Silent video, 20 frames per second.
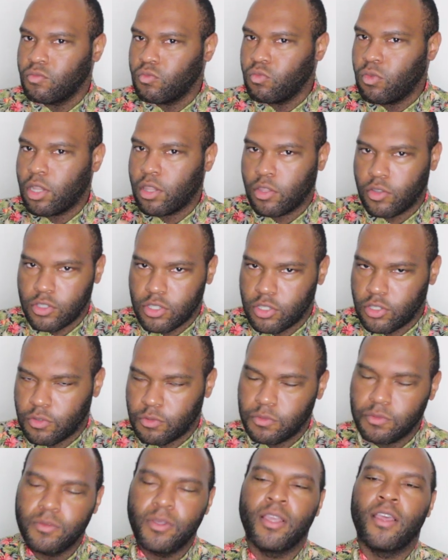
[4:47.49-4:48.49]
One of those
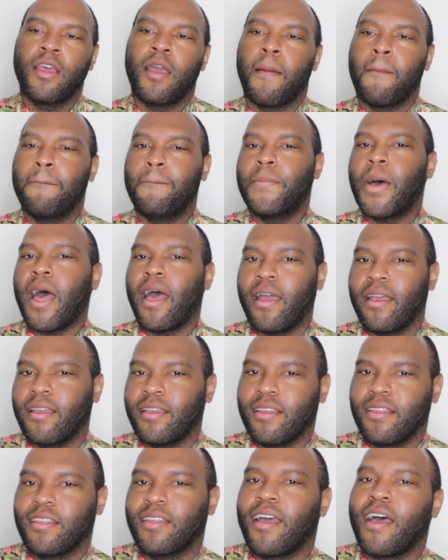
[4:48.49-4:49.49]
two. But